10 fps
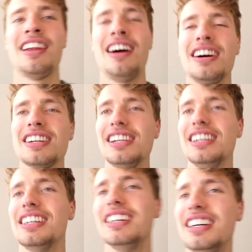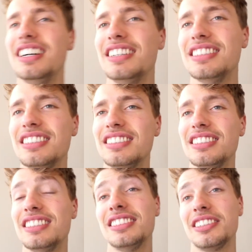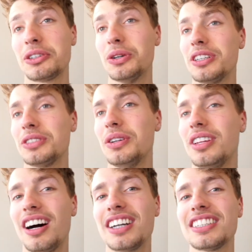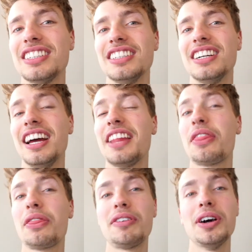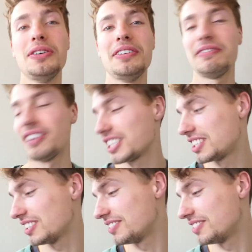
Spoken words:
hung, according to the doctor, and throat infection.